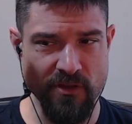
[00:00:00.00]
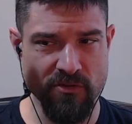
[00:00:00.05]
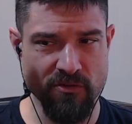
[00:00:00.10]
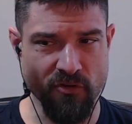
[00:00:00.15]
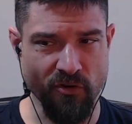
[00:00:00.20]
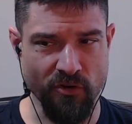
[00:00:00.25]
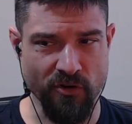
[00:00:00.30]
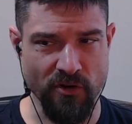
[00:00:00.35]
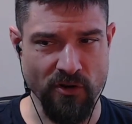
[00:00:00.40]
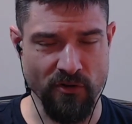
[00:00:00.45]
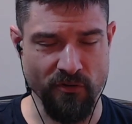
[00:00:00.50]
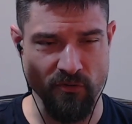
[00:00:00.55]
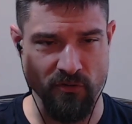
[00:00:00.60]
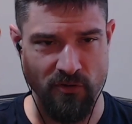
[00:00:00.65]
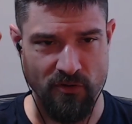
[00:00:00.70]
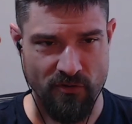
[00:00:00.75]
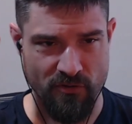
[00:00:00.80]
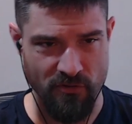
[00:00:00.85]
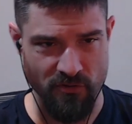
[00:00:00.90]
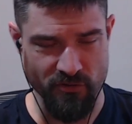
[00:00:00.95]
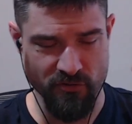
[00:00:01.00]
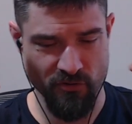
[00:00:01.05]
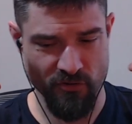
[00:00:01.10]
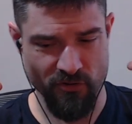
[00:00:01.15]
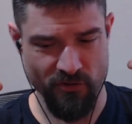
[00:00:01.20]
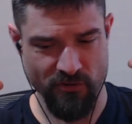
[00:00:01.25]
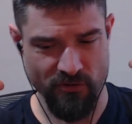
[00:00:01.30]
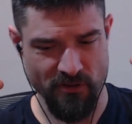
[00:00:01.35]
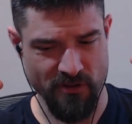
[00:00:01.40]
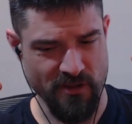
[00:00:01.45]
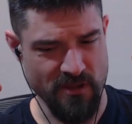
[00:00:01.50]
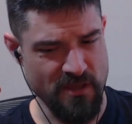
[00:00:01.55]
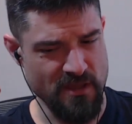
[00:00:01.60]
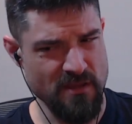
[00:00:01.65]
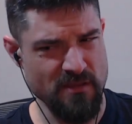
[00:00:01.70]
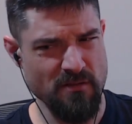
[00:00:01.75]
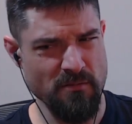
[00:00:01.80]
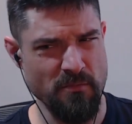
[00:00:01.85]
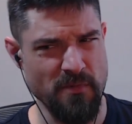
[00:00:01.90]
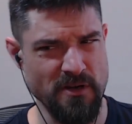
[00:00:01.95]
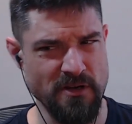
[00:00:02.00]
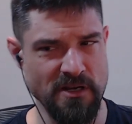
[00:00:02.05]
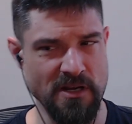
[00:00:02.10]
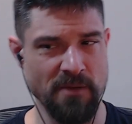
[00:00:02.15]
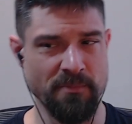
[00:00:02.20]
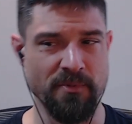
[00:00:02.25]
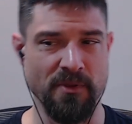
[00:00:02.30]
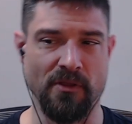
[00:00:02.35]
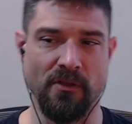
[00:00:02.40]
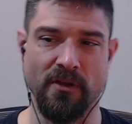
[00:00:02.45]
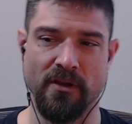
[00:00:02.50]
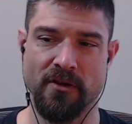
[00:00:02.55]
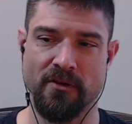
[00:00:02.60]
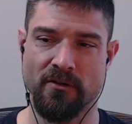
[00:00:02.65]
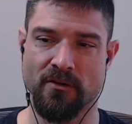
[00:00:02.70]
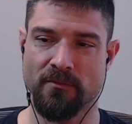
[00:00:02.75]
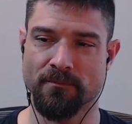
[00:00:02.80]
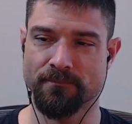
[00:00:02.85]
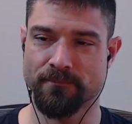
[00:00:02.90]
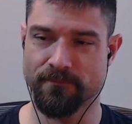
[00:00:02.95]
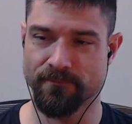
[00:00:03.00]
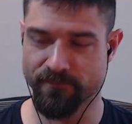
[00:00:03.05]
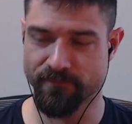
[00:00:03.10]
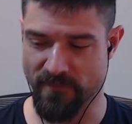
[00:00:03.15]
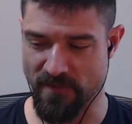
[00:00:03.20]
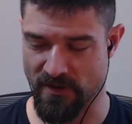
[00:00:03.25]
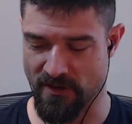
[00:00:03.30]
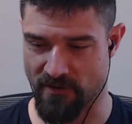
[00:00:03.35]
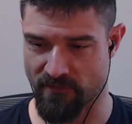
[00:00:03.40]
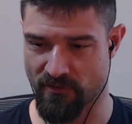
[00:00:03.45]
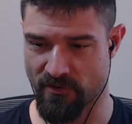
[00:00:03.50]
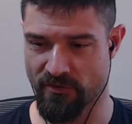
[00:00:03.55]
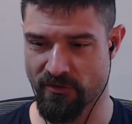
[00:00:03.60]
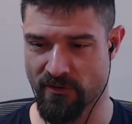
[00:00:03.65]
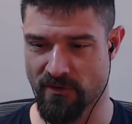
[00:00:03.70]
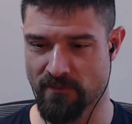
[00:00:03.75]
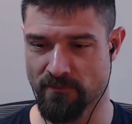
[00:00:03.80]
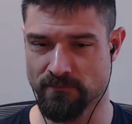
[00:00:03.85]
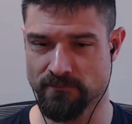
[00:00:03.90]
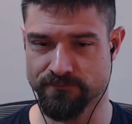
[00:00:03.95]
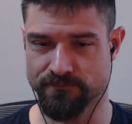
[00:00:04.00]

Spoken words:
is starting, like, he's a manipulator and everything.